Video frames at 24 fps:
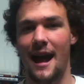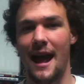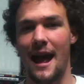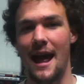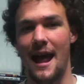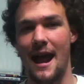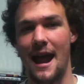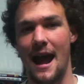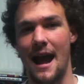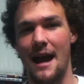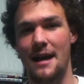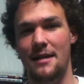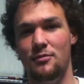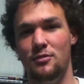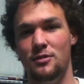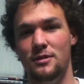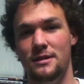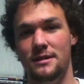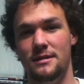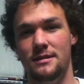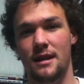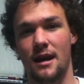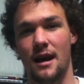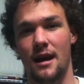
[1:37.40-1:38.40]
and
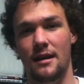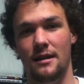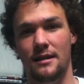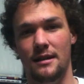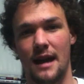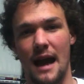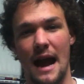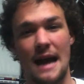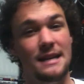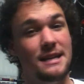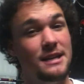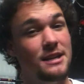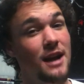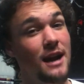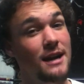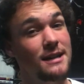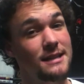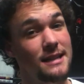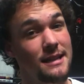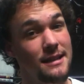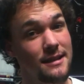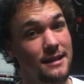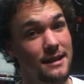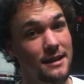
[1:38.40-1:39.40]
I did
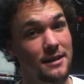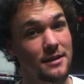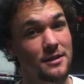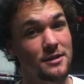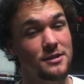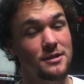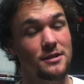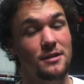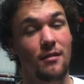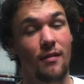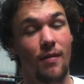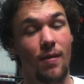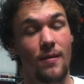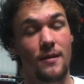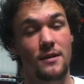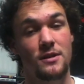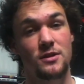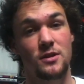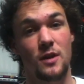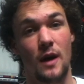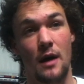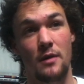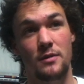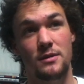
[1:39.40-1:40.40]
not see it in theaters.
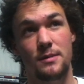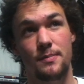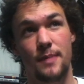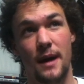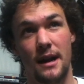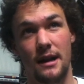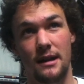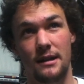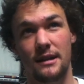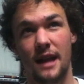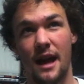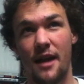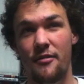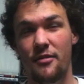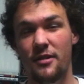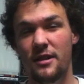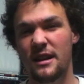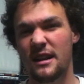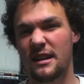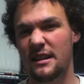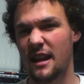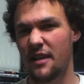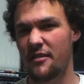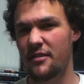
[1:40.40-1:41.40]
So I was about
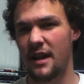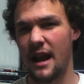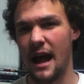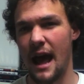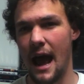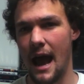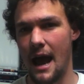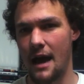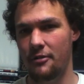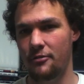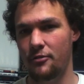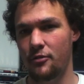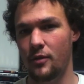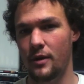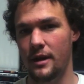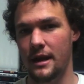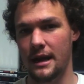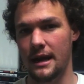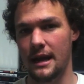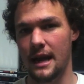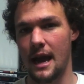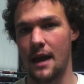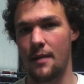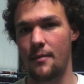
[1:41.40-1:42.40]
11 and a half when
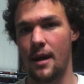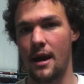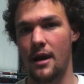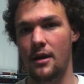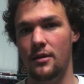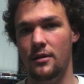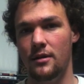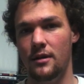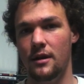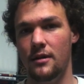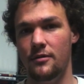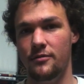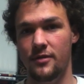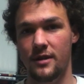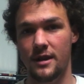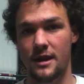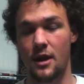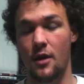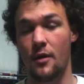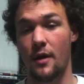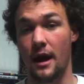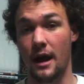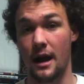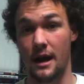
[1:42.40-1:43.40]
it came out on
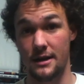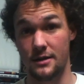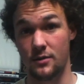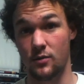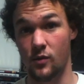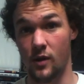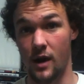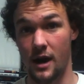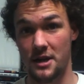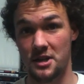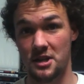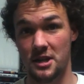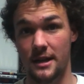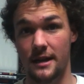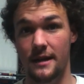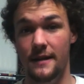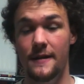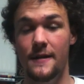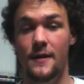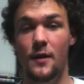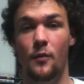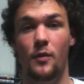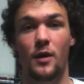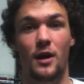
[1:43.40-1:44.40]
video and I got to watch it.
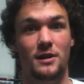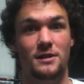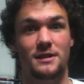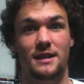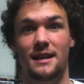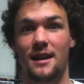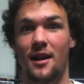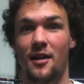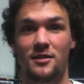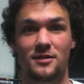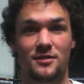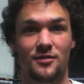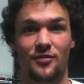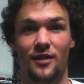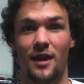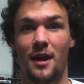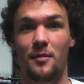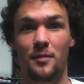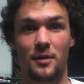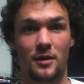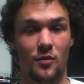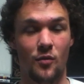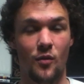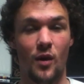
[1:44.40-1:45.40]
We all sat down as a
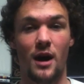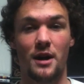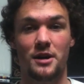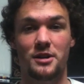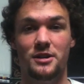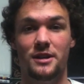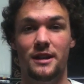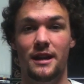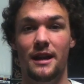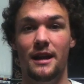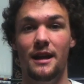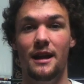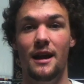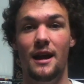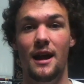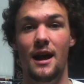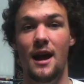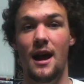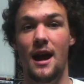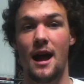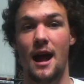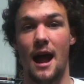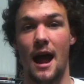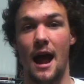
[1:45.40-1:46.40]
family and watched it,
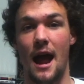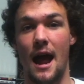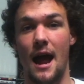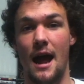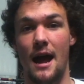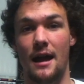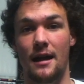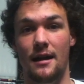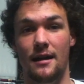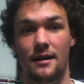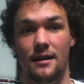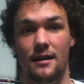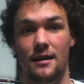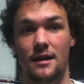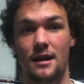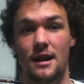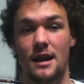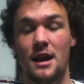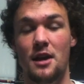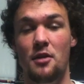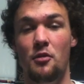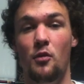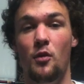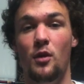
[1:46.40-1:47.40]
and
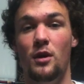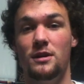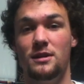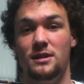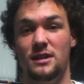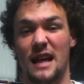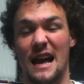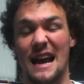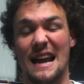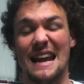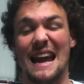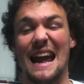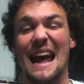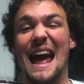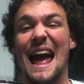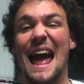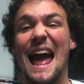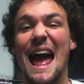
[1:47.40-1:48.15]
it was like